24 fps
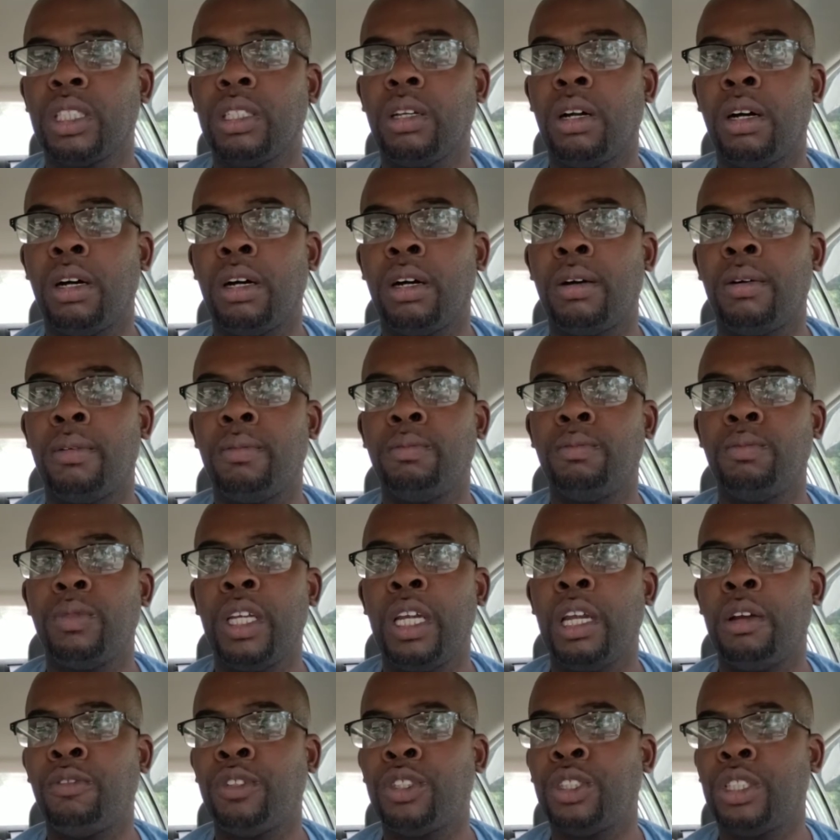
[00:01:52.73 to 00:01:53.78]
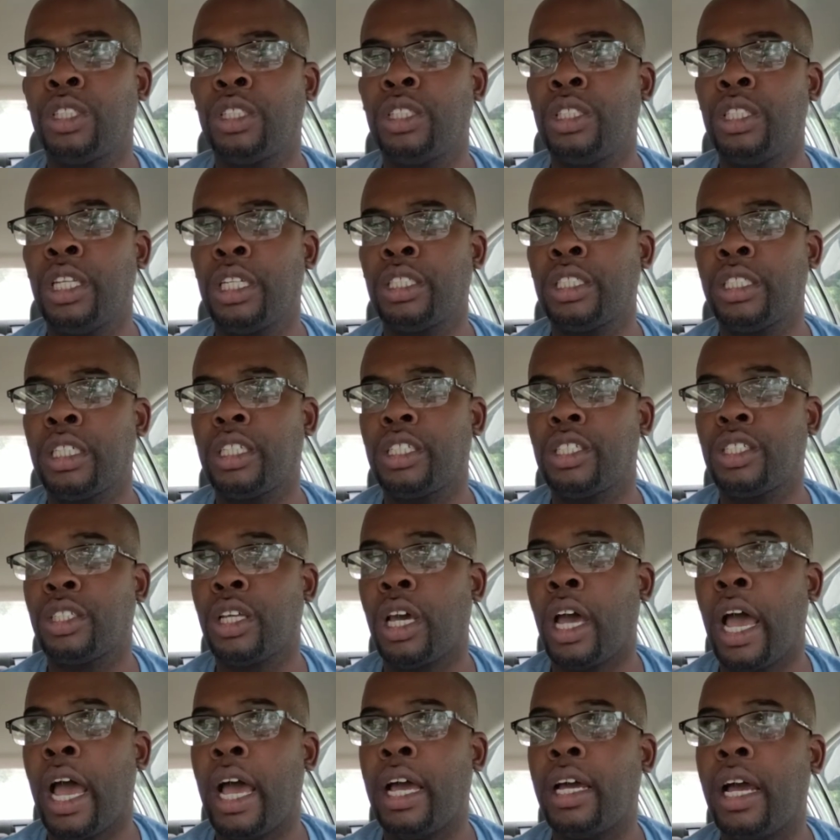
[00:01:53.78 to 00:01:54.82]
um, ever since yesterday because
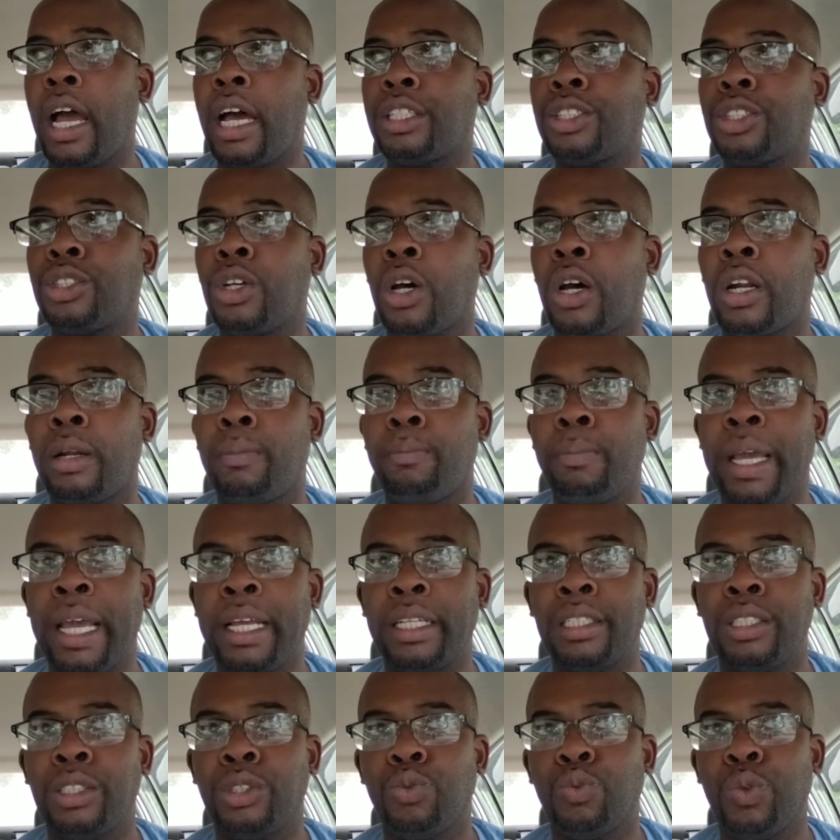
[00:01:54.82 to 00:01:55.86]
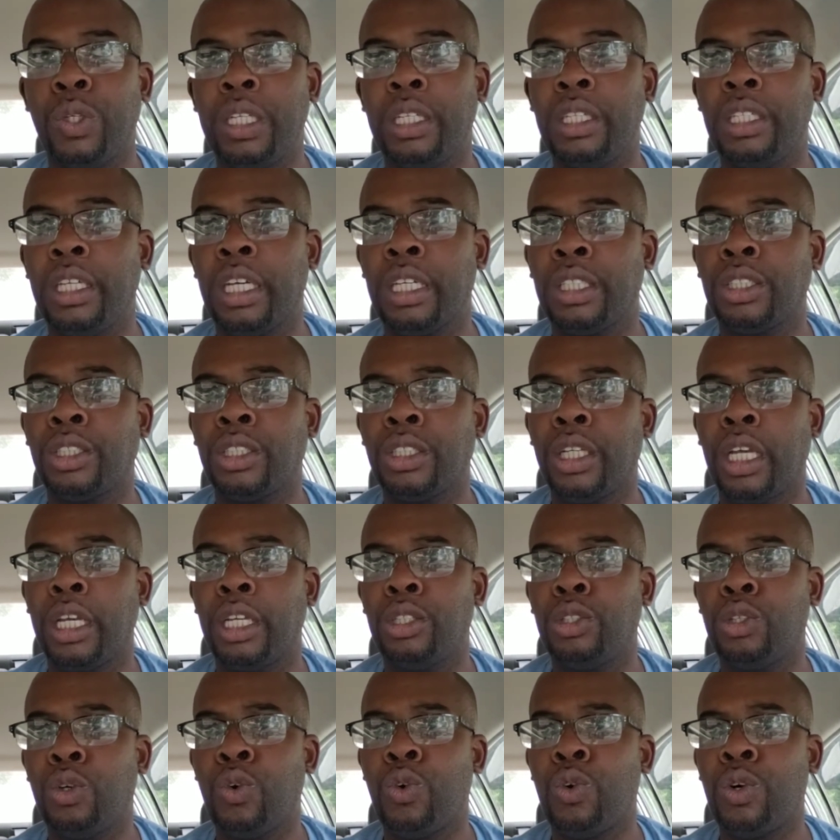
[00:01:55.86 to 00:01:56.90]
I, I started back this week yesterday
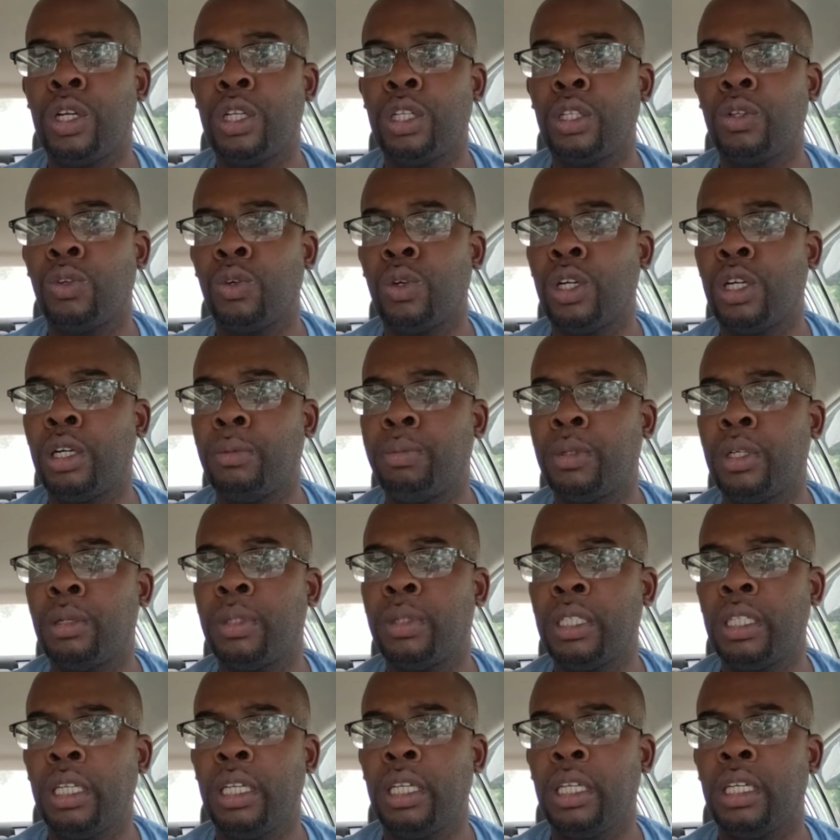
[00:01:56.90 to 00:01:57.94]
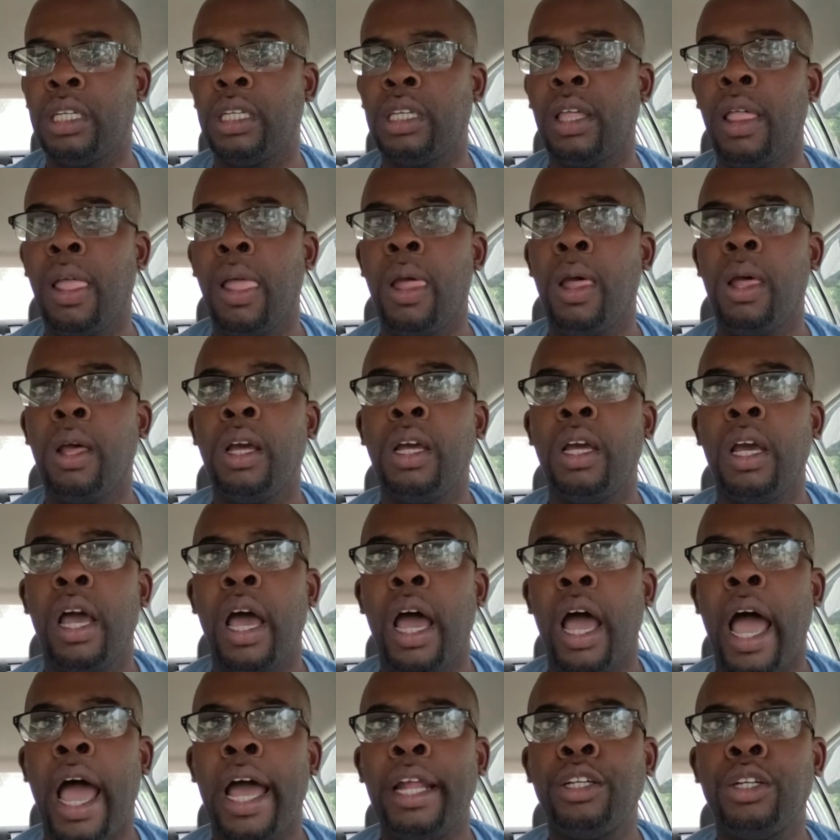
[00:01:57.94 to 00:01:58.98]
doing Grubhub Up Again.
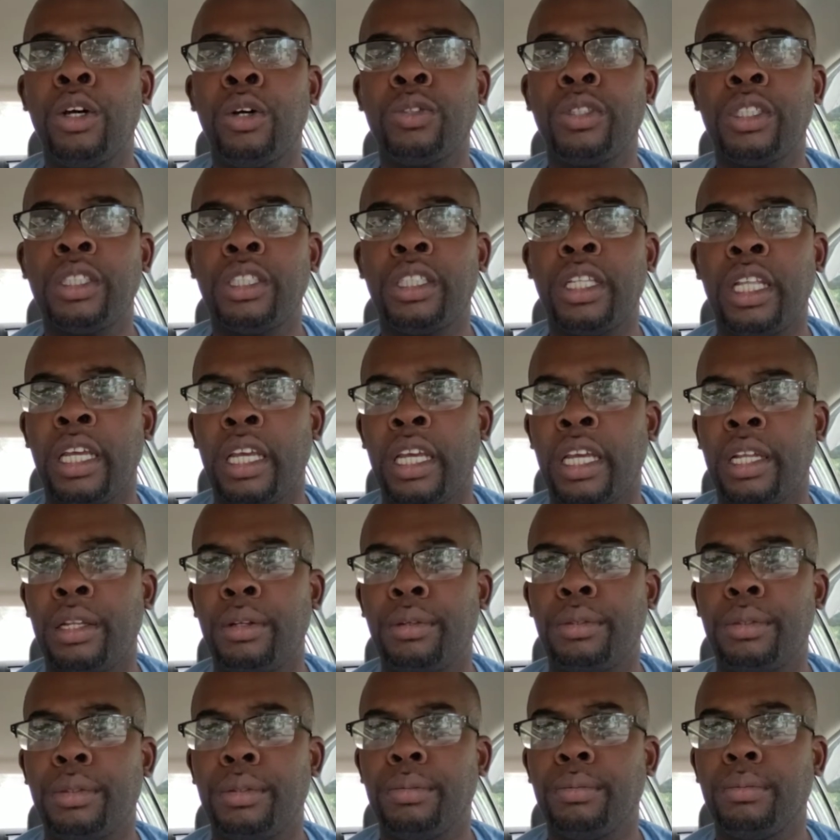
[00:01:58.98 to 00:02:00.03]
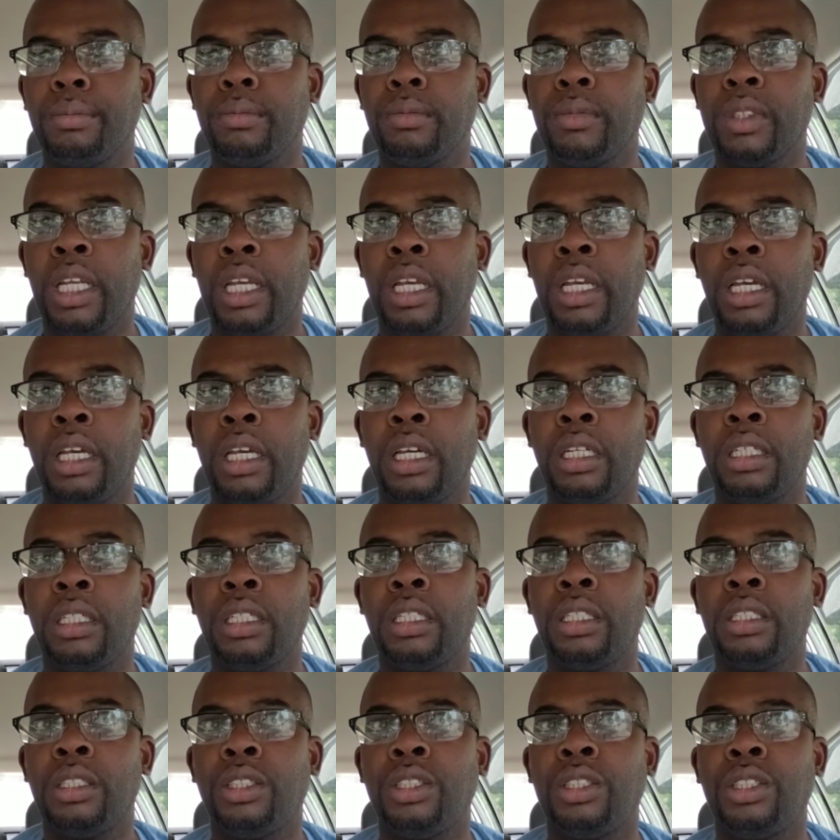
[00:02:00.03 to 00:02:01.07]
I noticed that
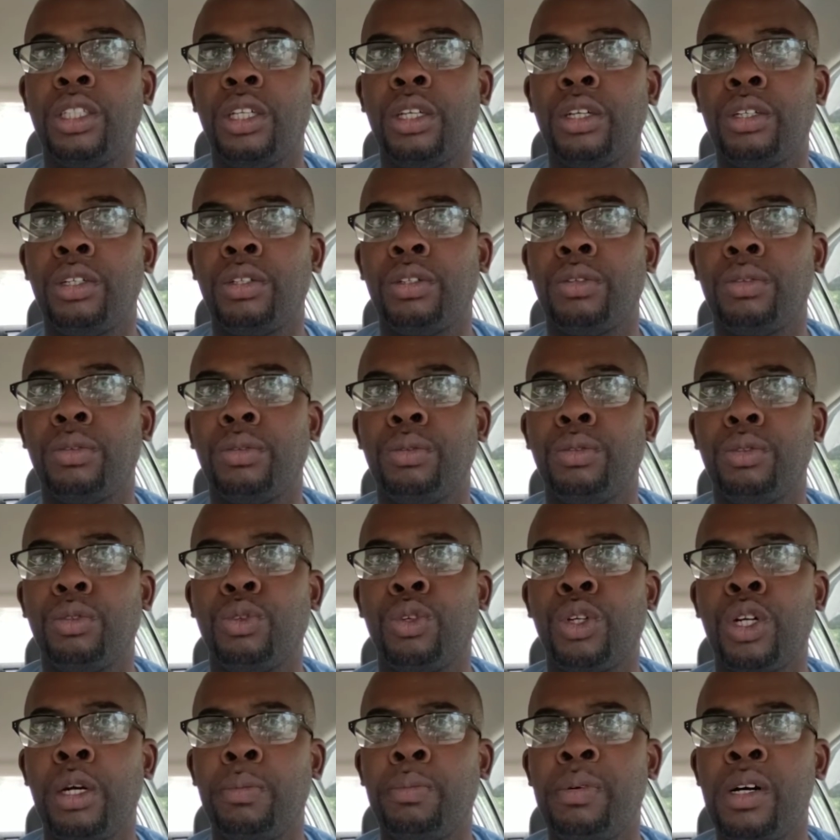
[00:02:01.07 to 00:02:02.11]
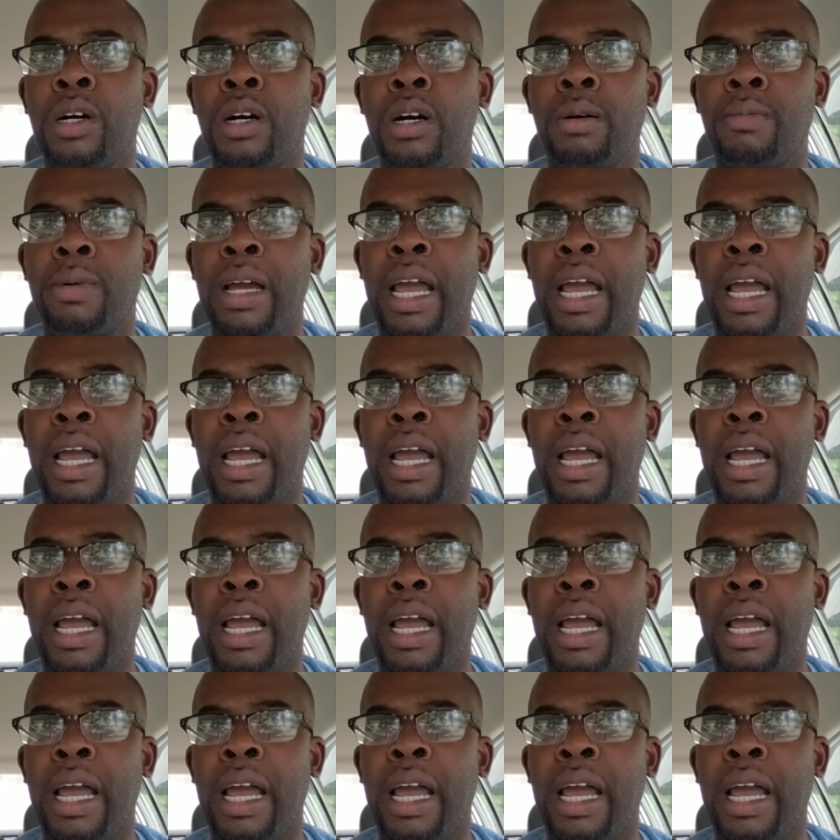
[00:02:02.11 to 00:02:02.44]
the Grubhub